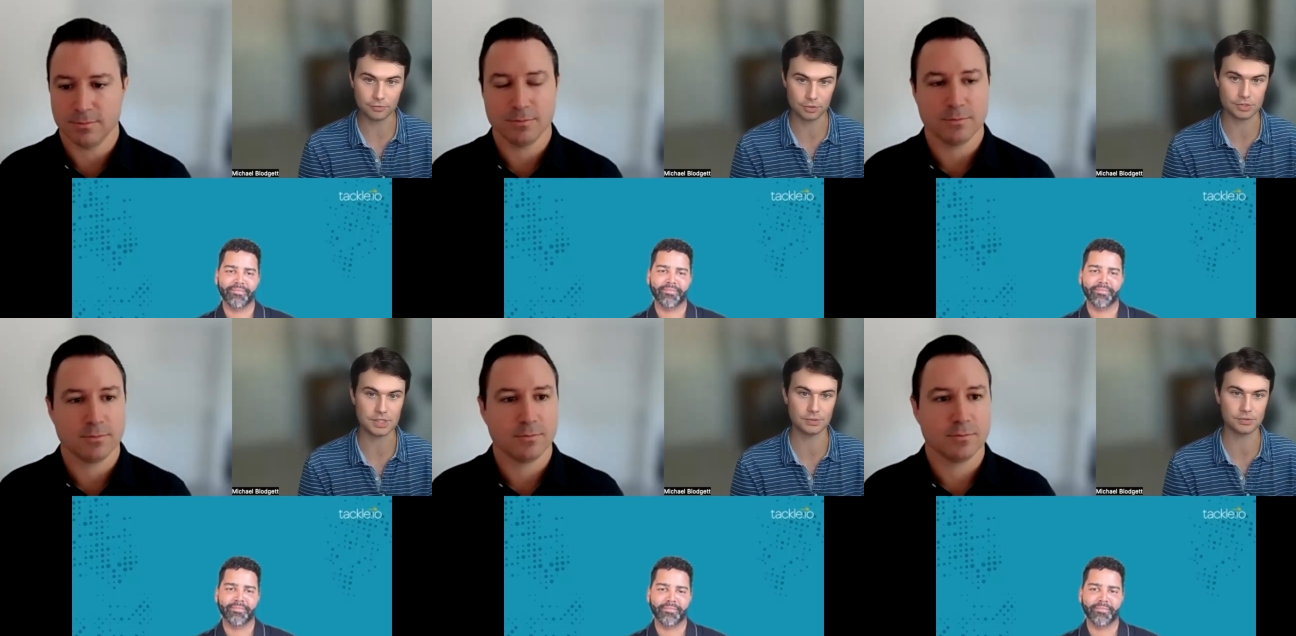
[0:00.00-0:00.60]
Speaker 1: for your
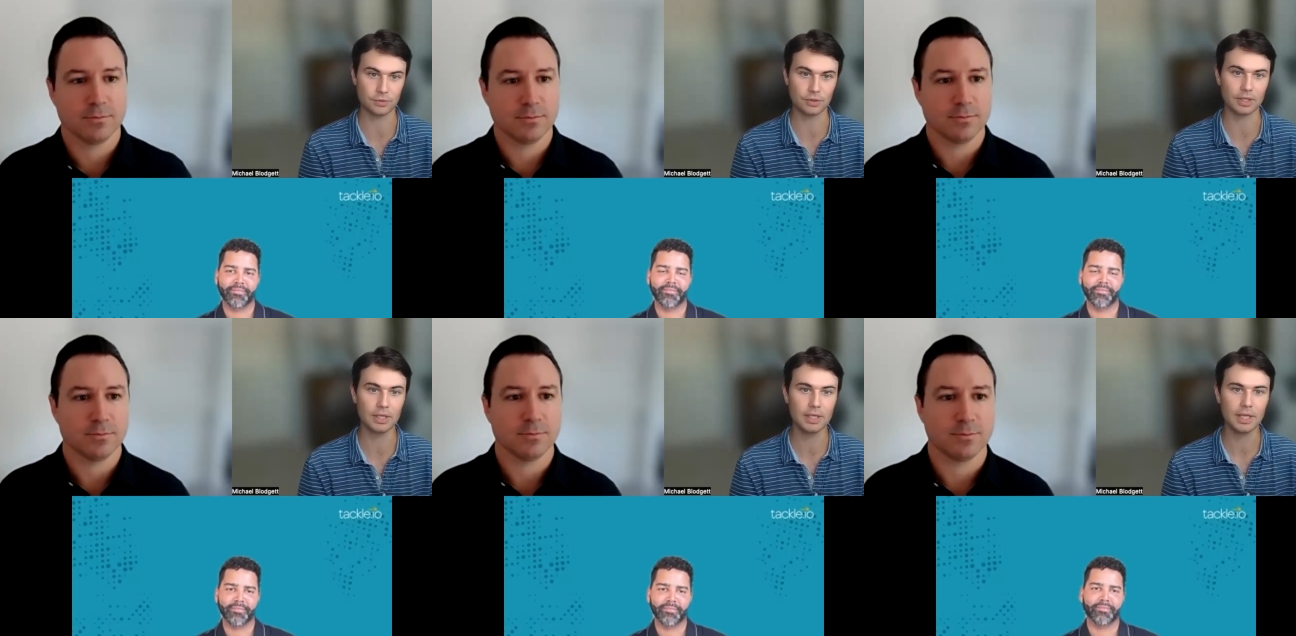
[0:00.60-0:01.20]
sales org?
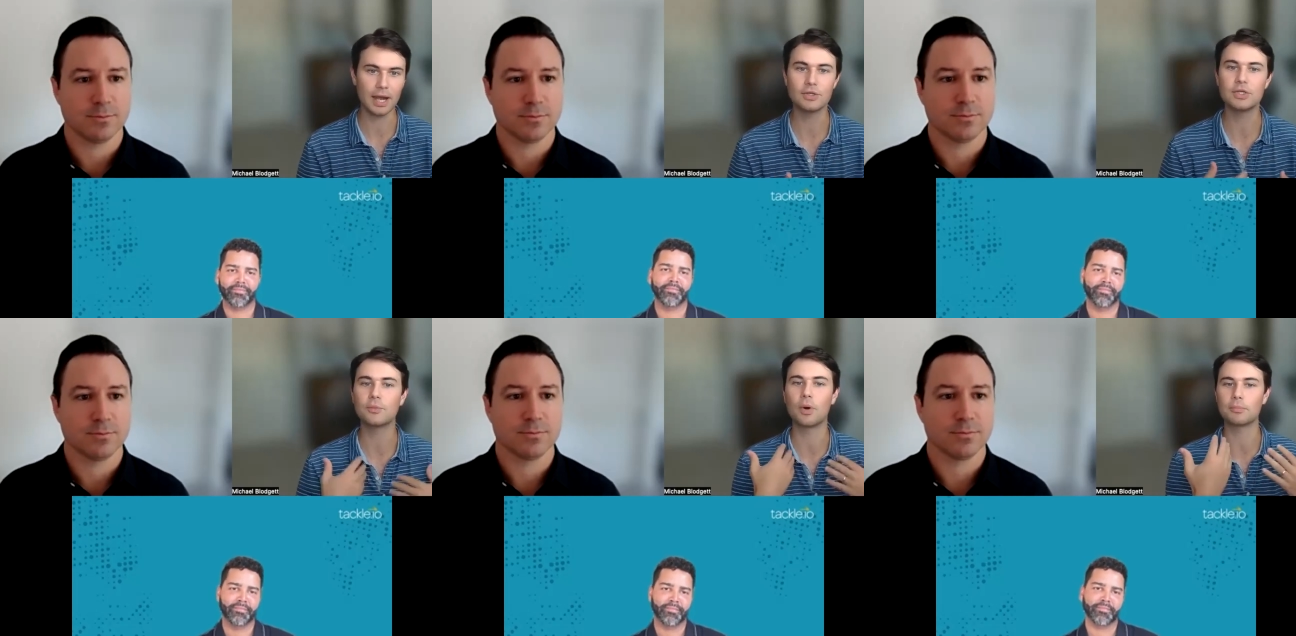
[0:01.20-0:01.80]
How do you
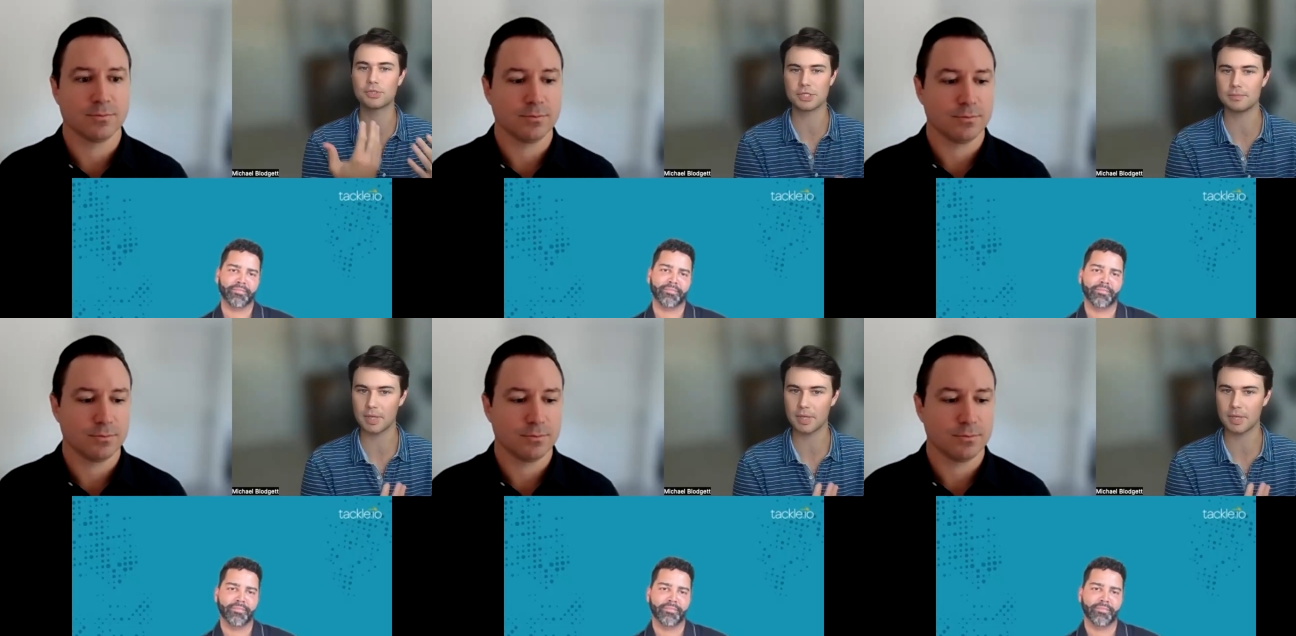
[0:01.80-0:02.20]
get 1%